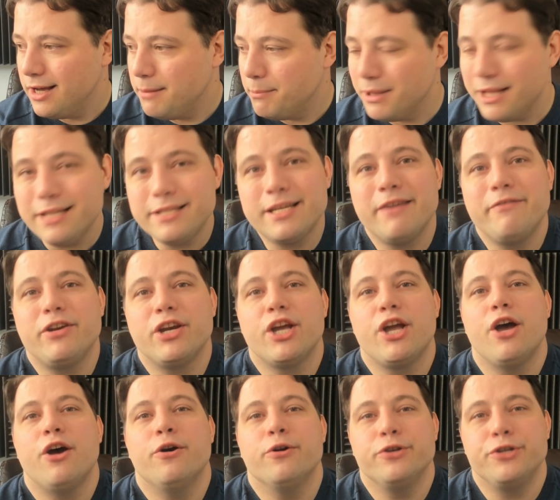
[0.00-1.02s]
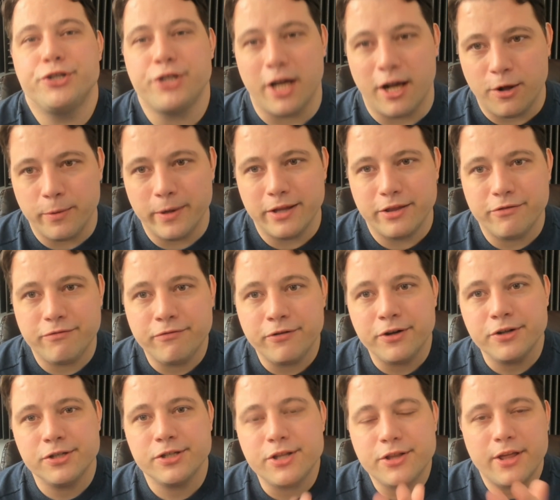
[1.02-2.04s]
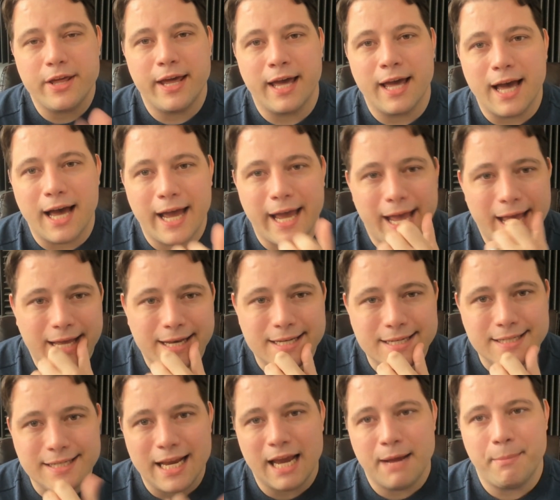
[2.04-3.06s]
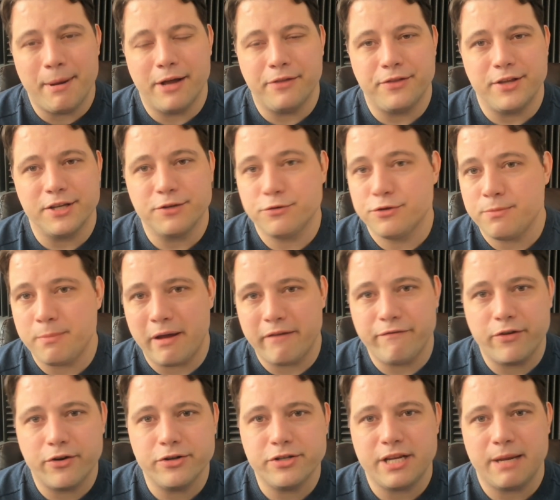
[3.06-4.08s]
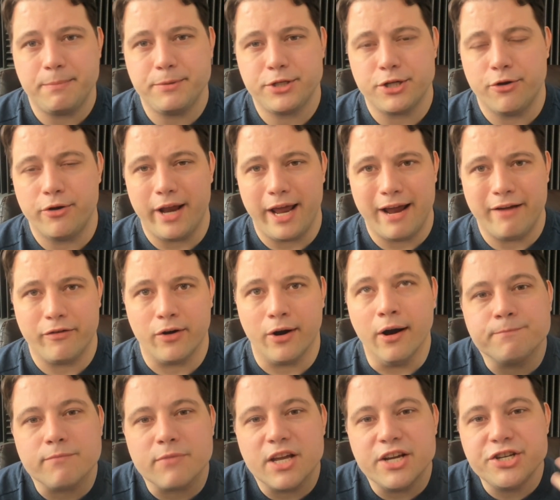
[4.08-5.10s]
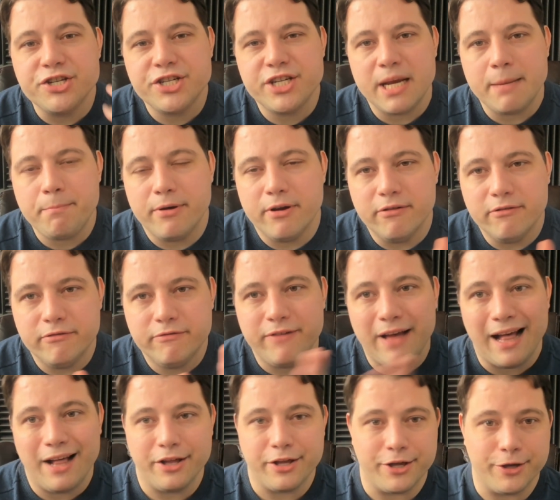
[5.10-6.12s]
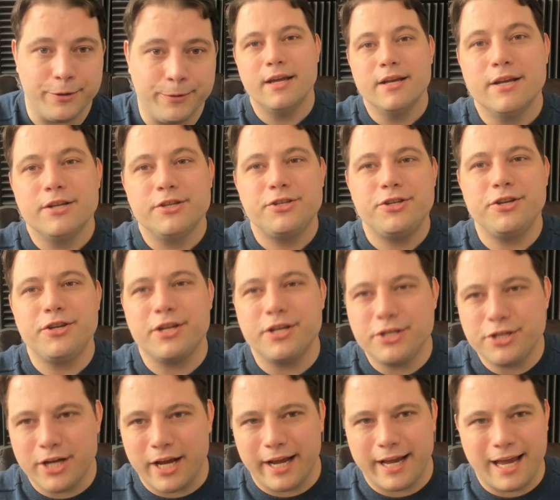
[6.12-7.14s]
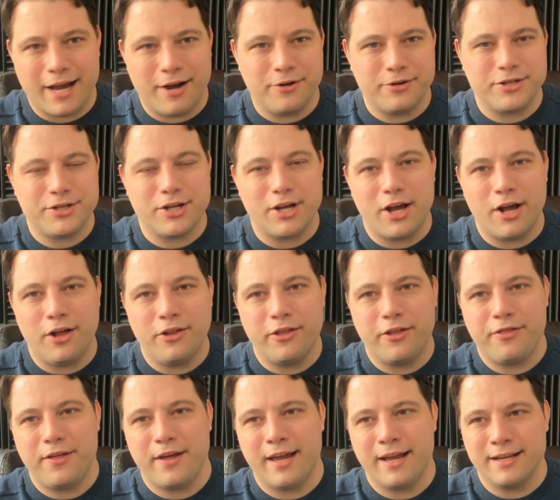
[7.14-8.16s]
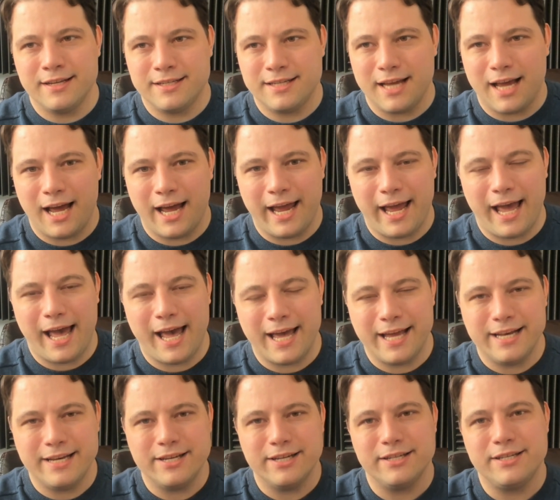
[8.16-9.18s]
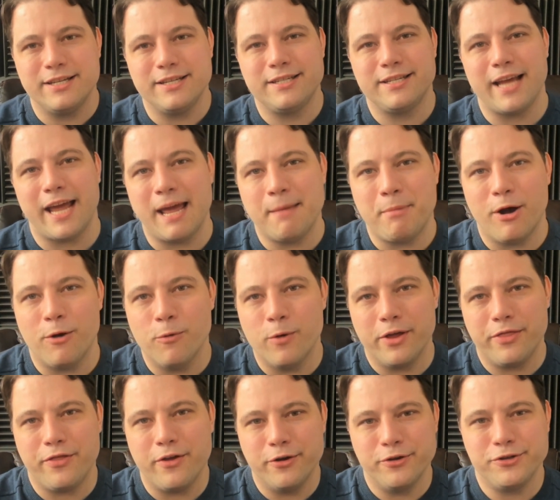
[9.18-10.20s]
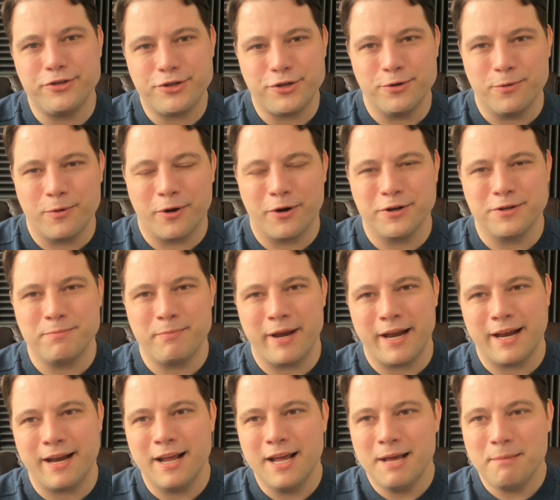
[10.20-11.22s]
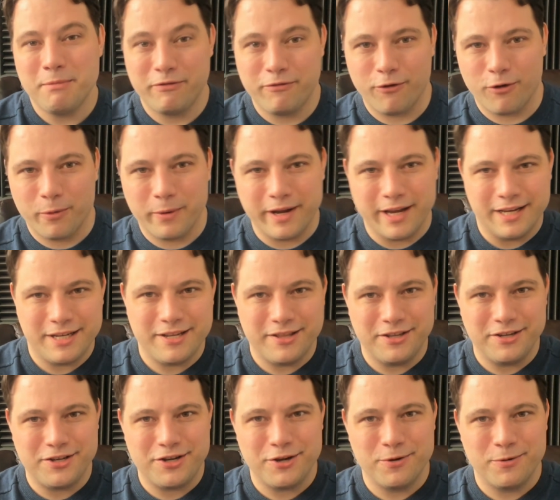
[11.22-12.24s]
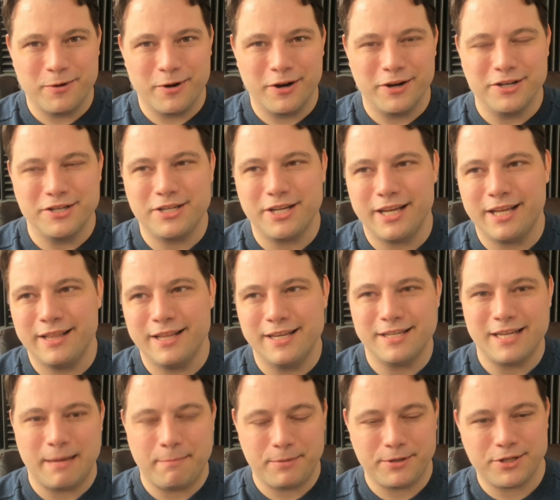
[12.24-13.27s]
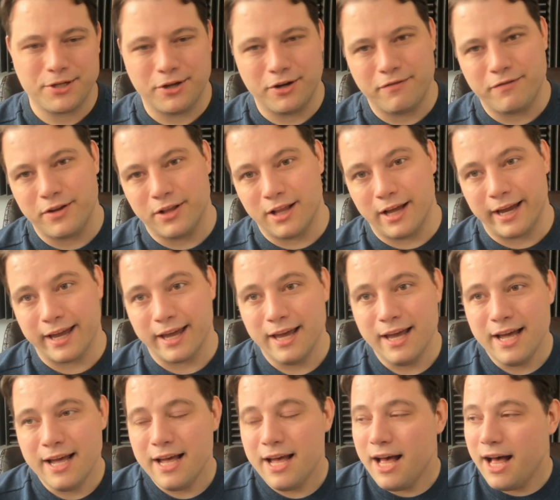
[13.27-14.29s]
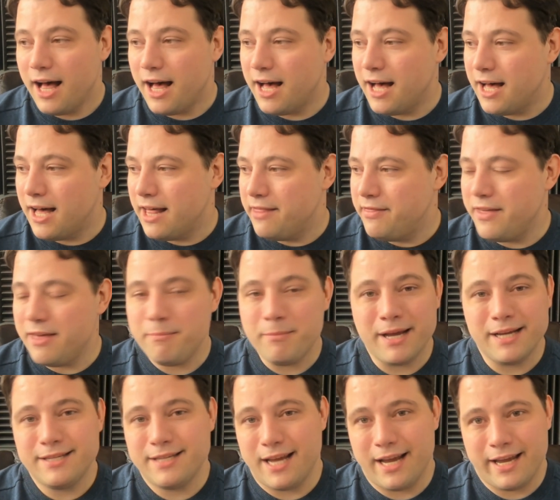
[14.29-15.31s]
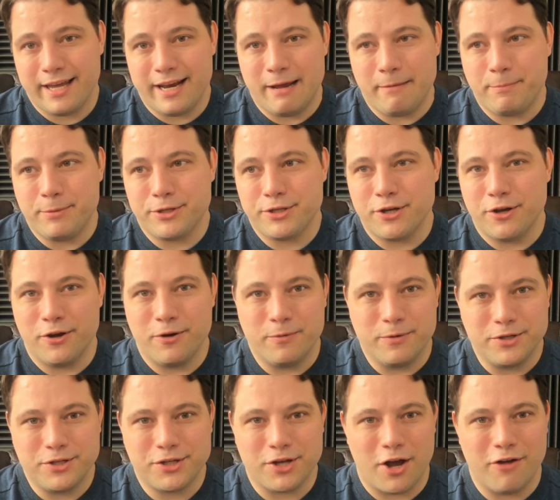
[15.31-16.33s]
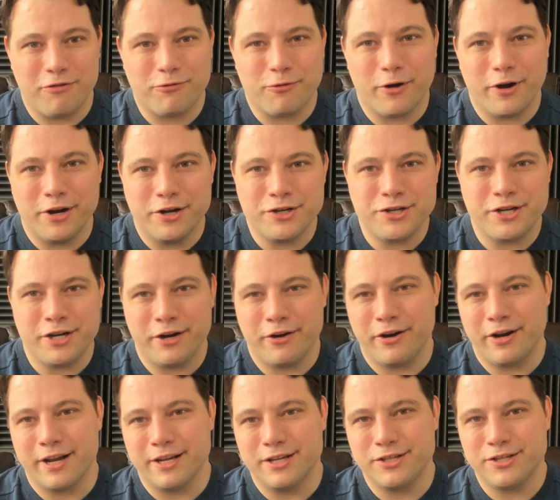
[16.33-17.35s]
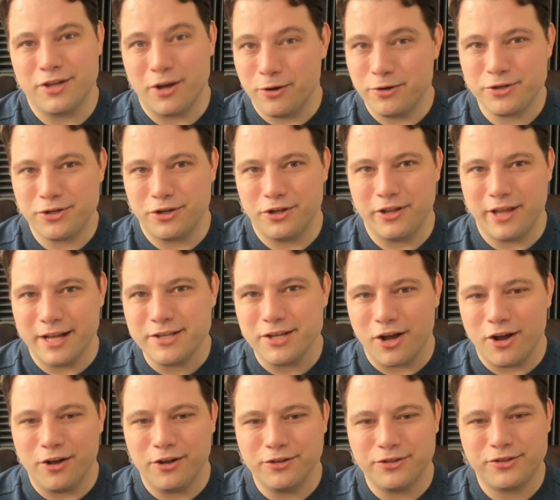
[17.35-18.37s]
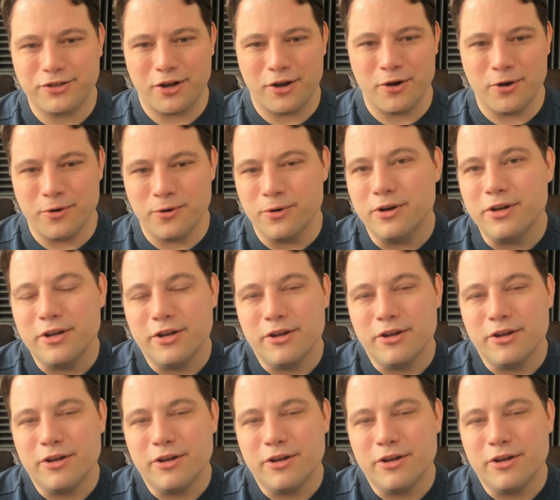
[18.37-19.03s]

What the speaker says: But let's give it a go, shall we? The first thing I had to say about this was my first episode ever, ship value. So you can check out all the things I had to say about what those two words mean before we get to the two words in this episode, if you like. Then my second episode was software engineering is social. That's also